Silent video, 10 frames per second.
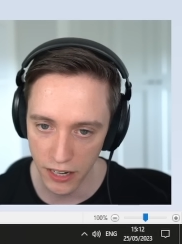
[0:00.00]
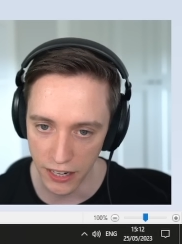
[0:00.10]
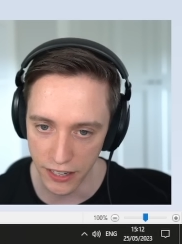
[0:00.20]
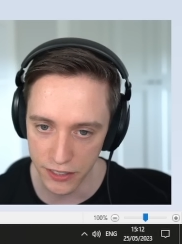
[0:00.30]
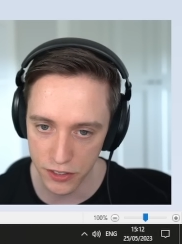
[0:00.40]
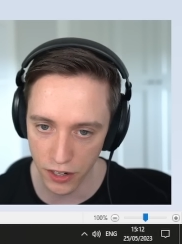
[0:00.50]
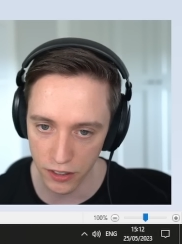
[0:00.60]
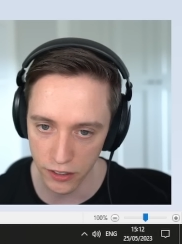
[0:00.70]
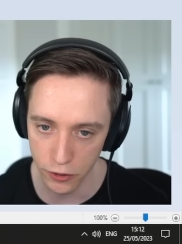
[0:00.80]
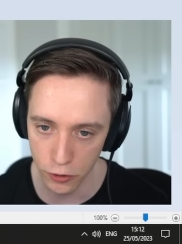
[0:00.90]
And then it's got a
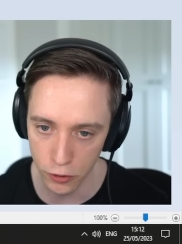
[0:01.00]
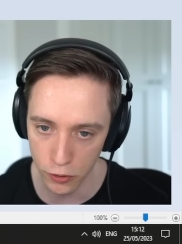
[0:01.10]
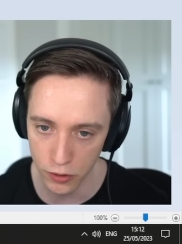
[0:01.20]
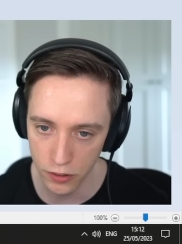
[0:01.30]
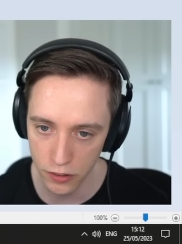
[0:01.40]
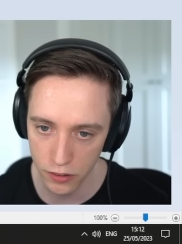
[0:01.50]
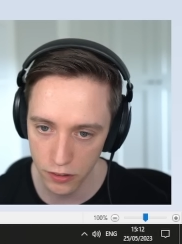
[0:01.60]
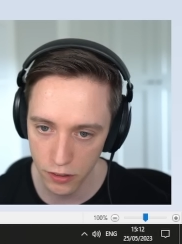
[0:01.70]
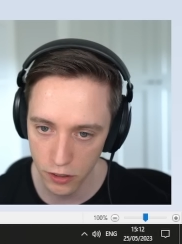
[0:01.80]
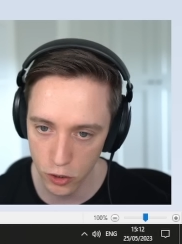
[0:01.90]
little
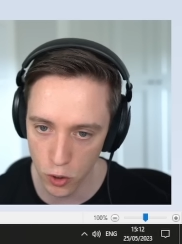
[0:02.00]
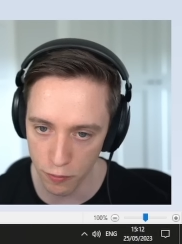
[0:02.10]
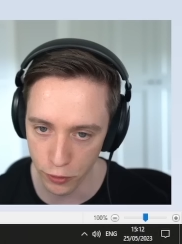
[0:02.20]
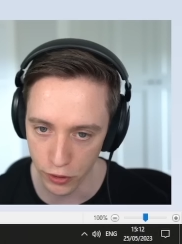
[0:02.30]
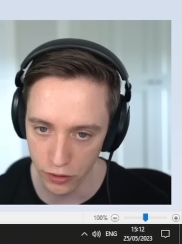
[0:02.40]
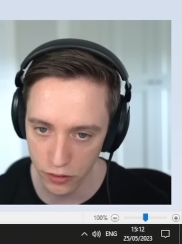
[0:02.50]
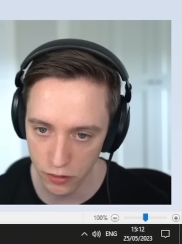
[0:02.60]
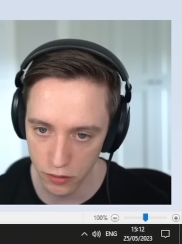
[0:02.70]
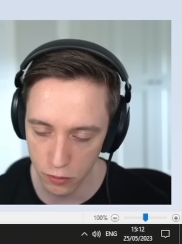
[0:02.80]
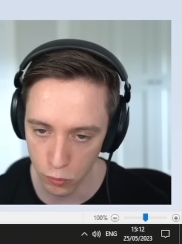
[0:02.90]
cover
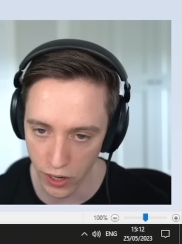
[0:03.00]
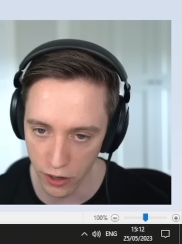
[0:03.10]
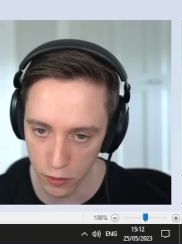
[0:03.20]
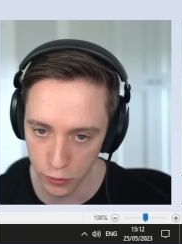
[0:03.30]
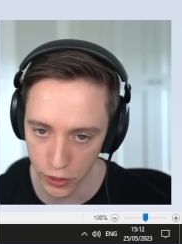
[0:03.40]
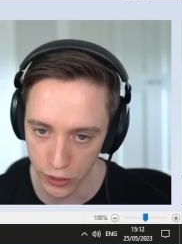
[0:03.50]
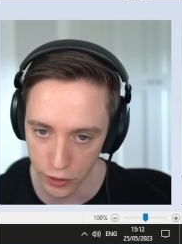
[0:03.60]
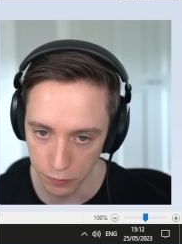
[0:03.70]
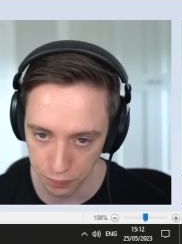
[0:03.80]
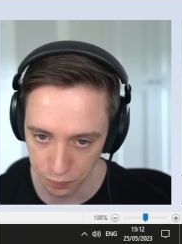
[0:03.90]
right over here.